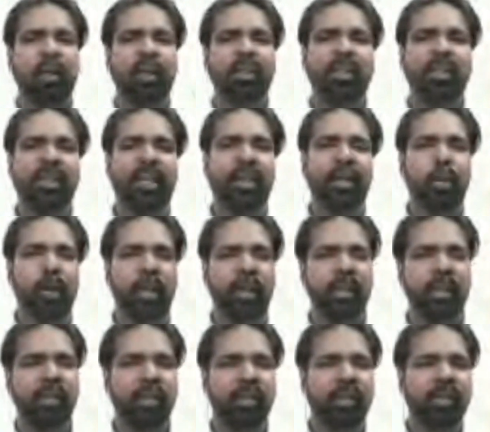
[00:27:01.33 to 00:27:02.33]
city to
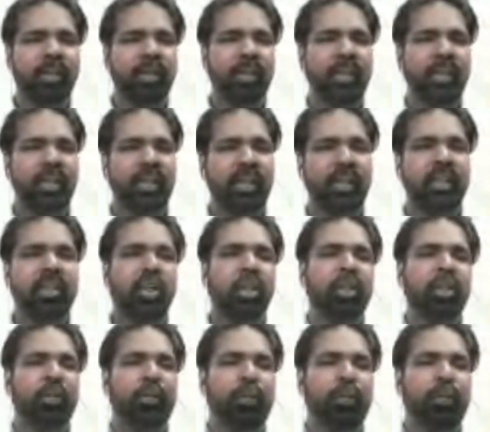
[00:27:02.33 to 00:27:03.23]
another in search of